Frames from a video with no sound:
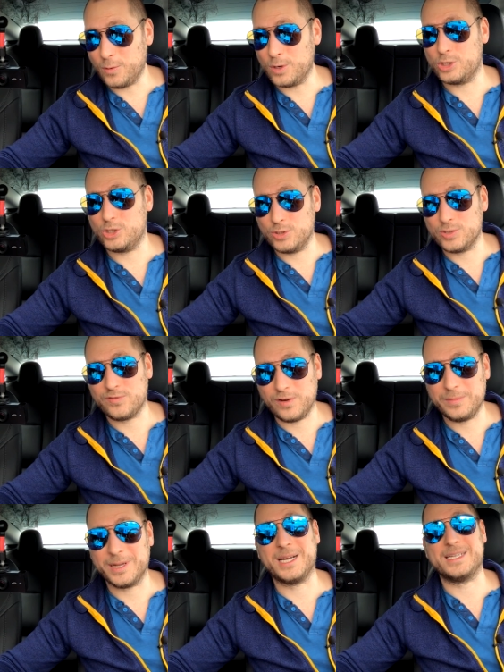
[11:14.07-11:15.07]
was
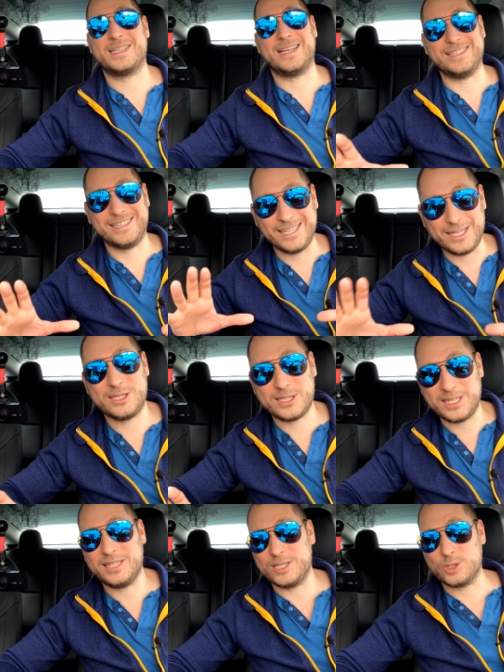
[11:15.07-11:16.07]
useful, because I did
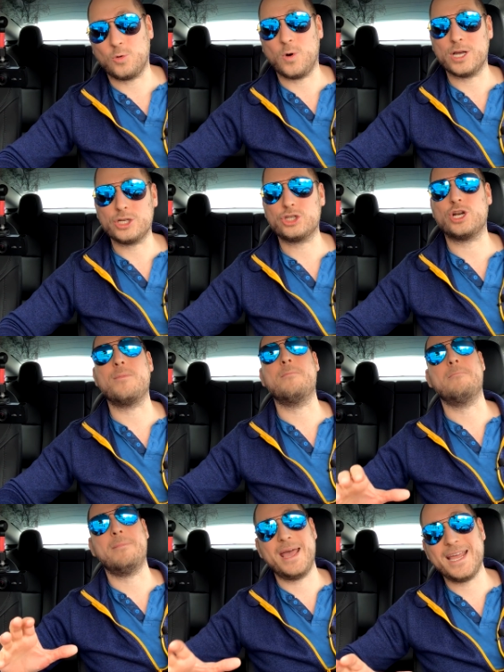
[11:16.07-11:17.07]
see this
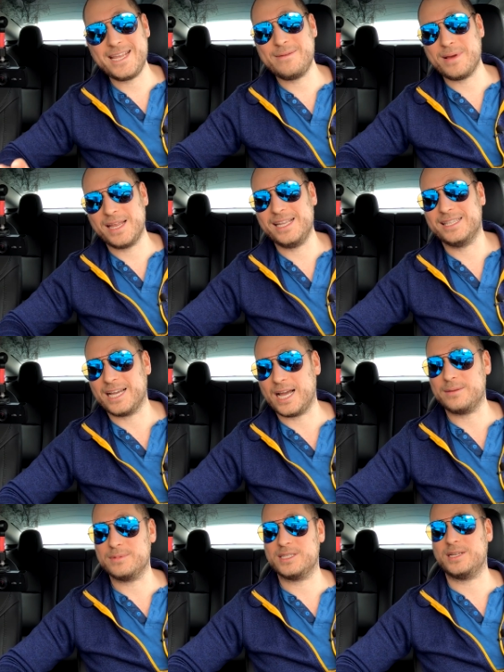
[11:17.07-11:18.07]
question many
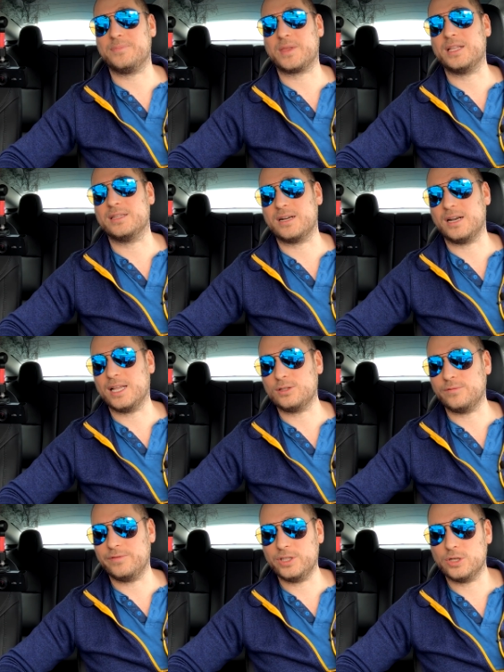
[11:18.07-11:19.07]
times under a
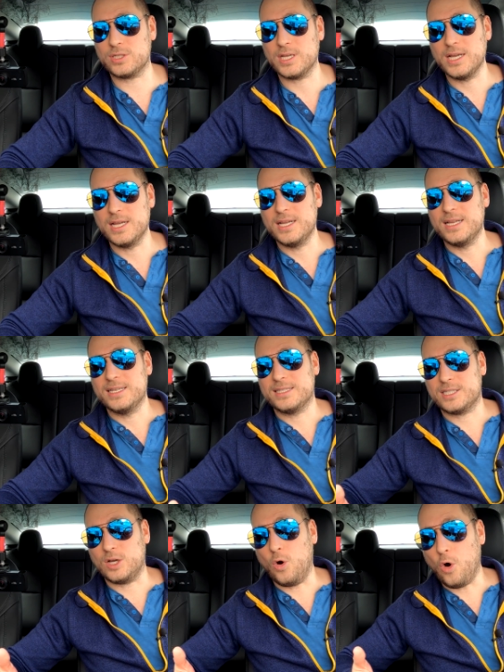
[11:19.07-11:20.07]
lot of videos.
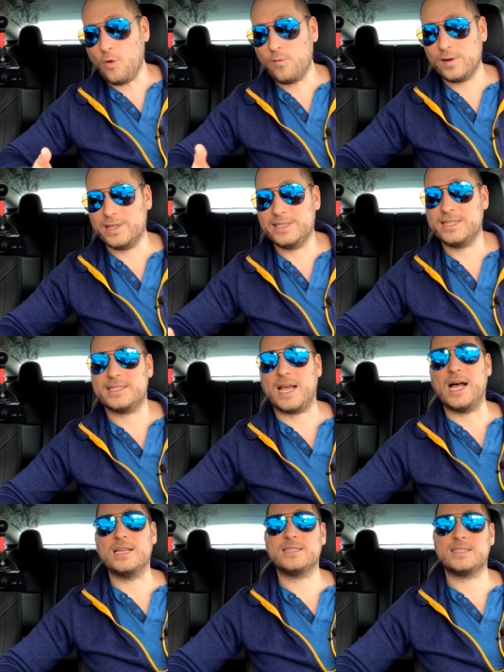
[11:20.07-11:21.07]
So hopefully this
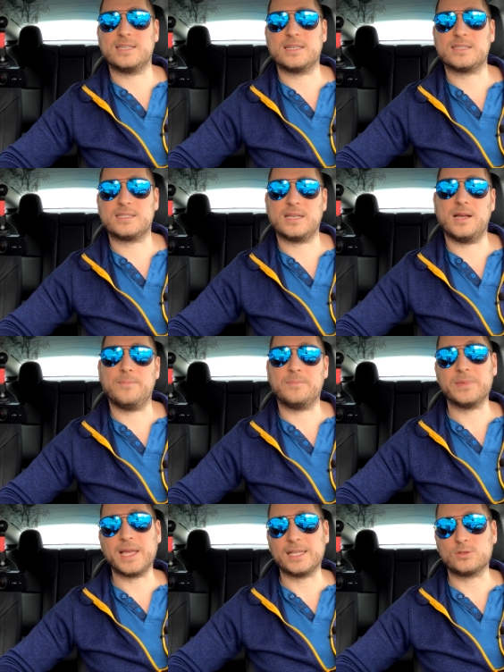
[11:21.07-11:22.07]
answers
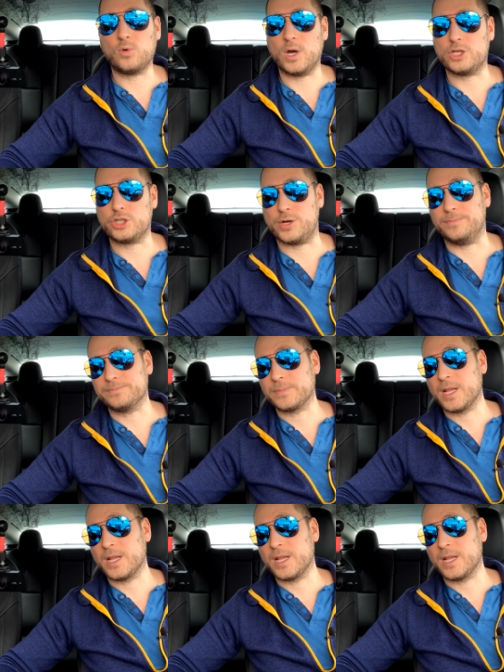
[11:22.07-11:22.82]
that question.